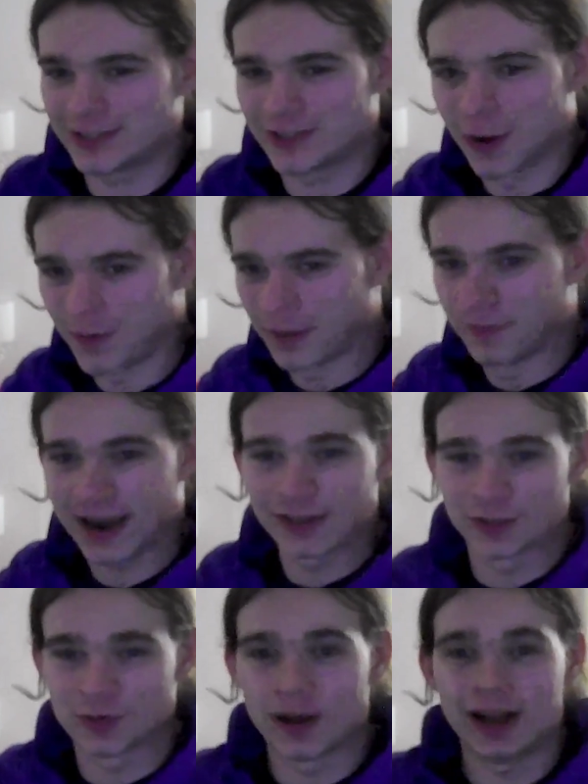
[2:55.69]
So I might
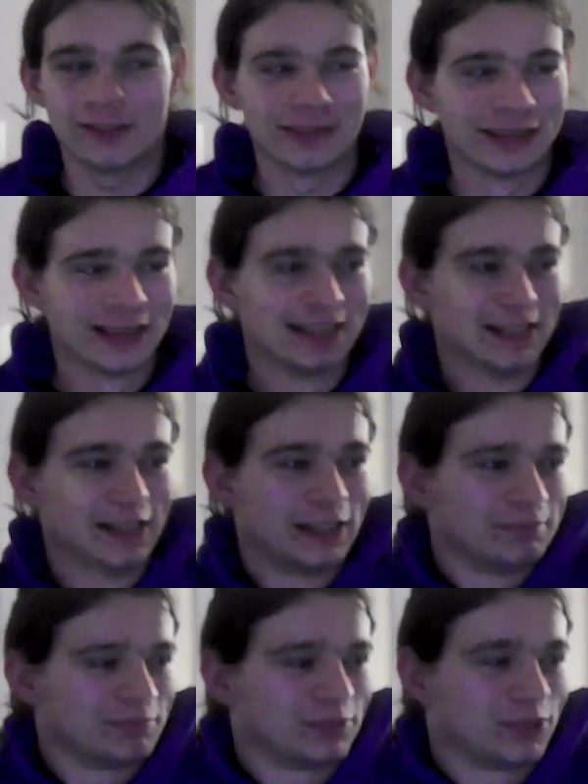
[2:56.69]
as well
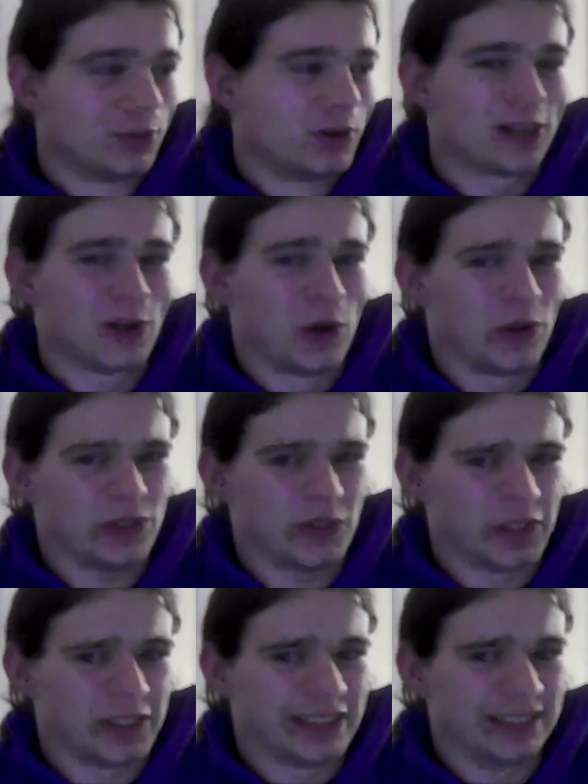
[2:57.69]
do a course
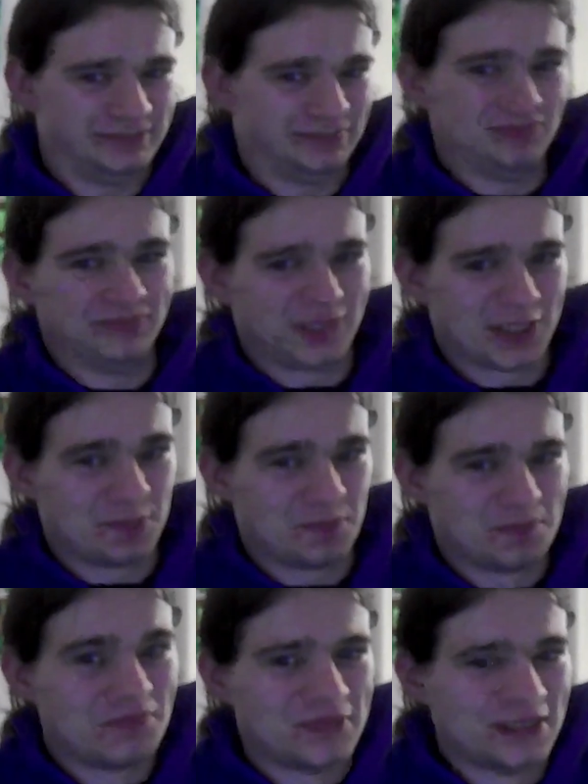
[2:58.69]
on it.
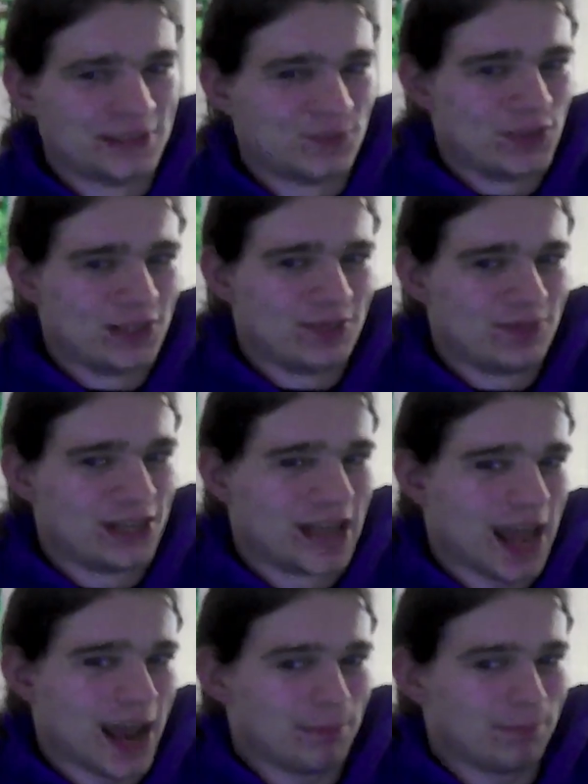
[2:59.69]
Yep,